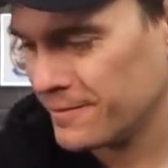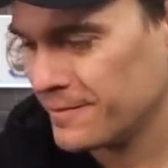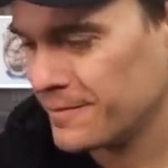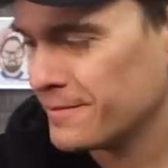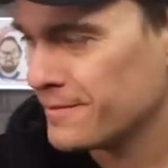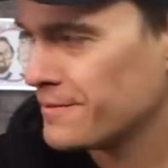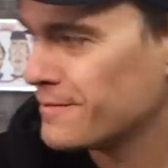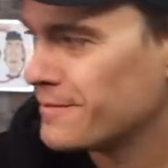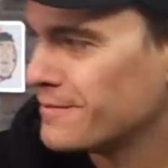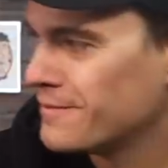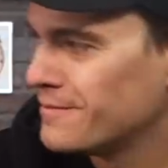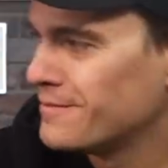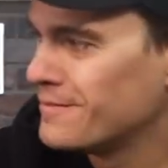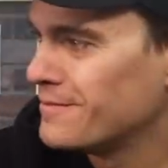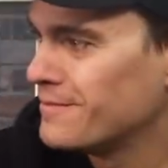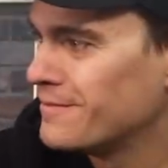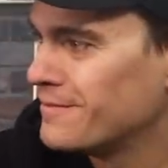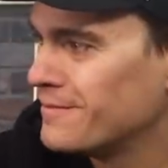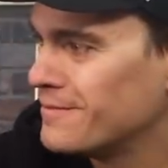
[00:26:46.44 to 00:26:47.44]

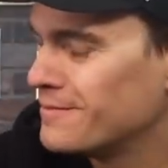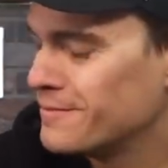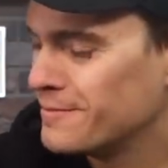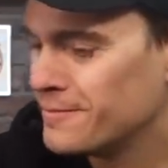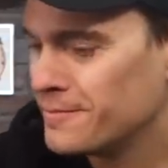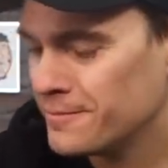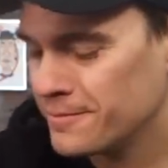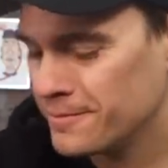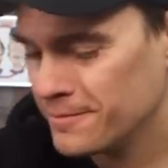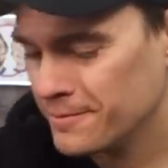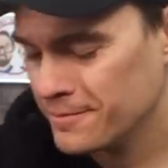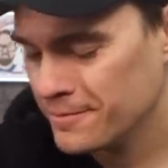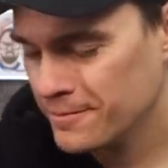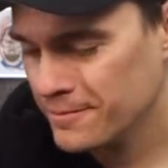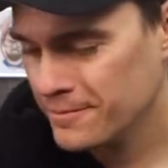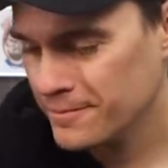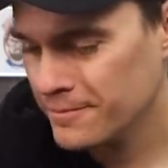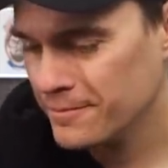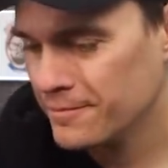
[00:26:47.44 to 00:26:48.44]

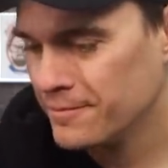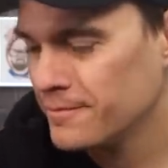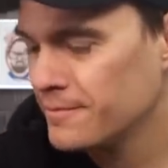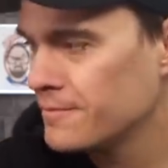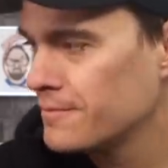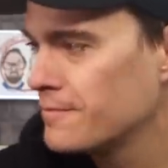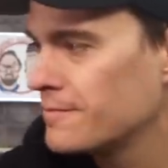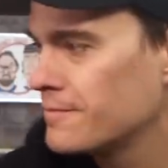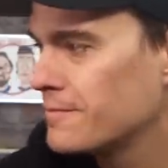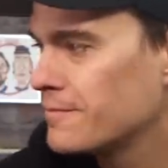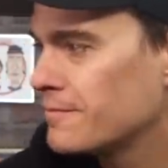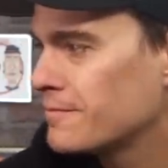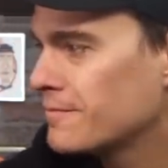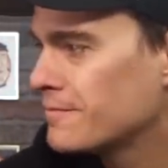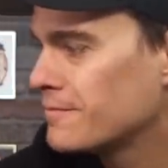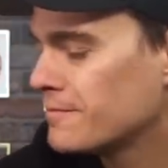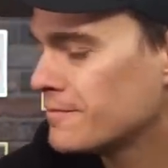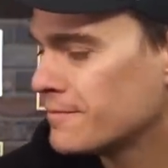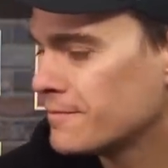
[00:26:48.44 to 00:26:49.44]

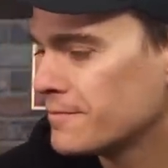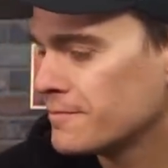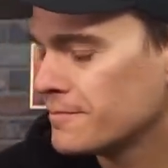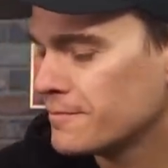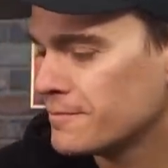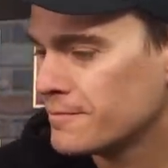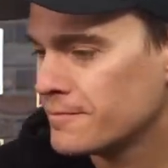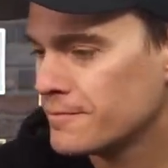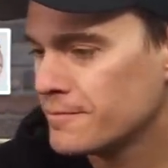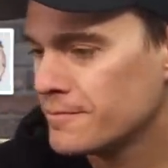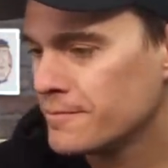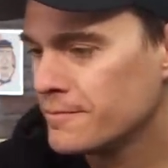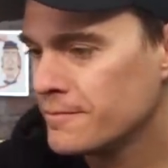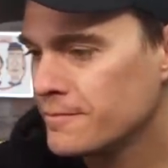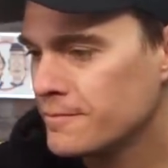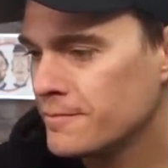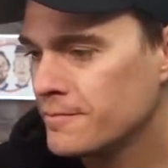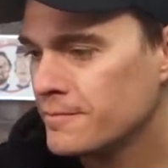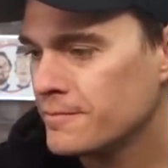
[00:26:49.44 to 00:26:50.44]

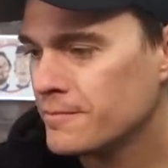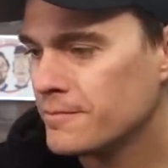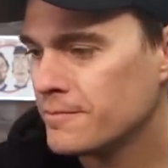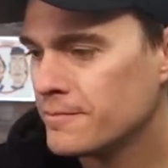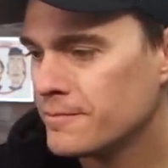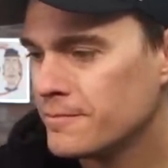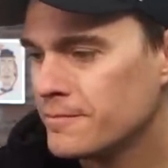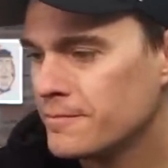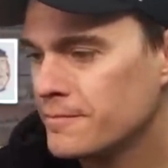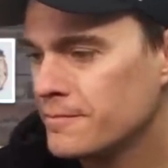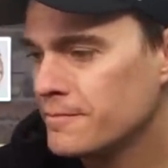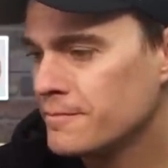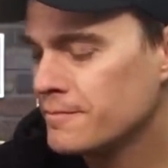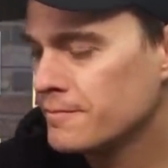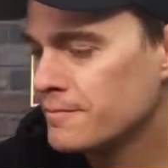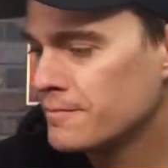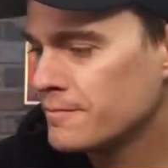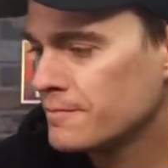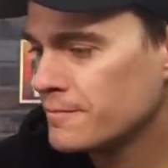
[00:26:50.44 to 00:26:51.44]

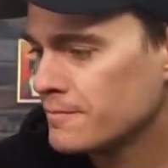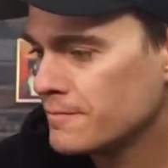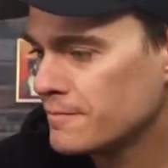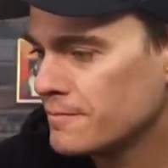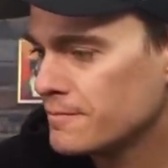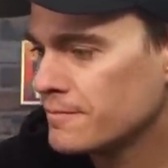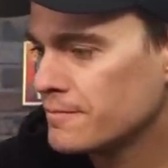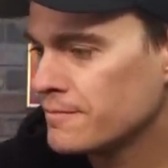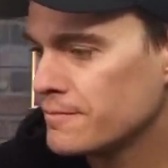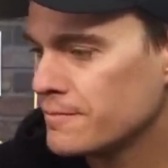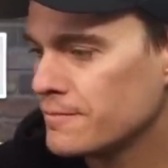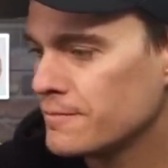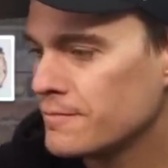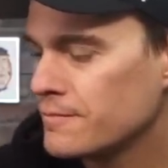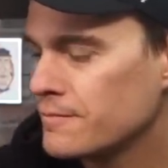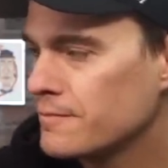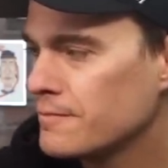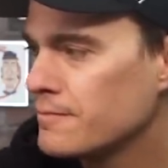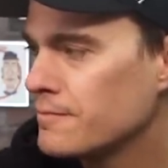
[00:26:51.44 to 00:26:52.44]

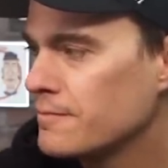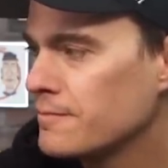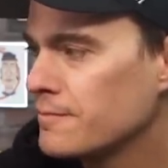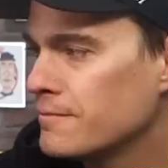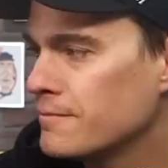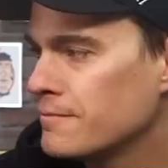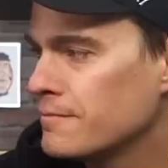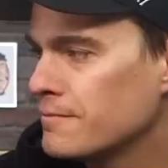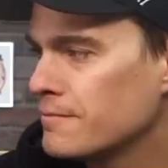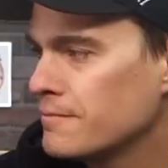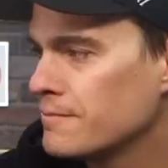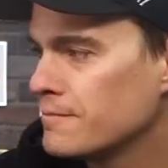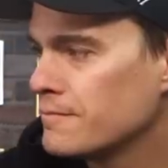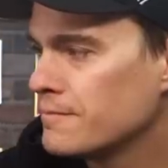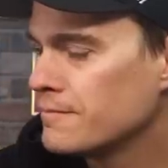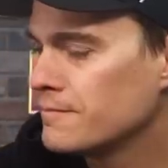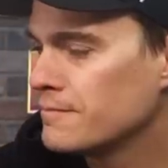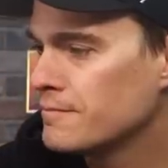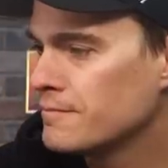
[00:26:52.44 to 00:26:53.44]

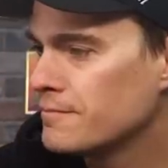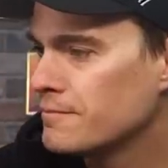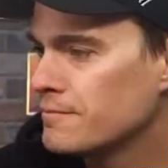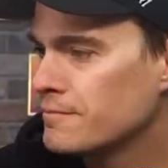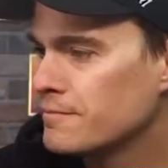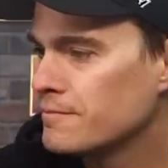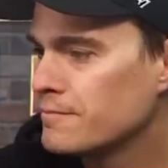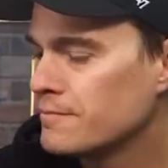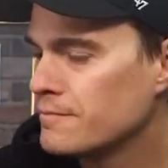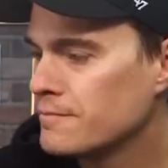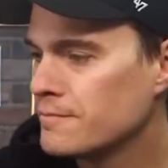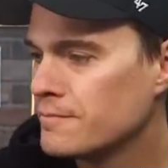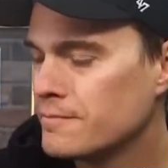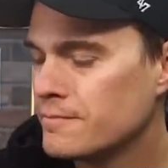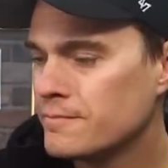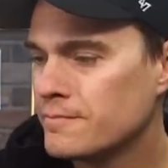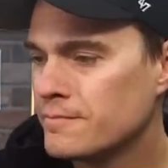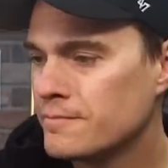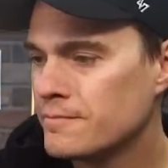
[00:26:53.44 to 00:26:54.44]
(not speaking)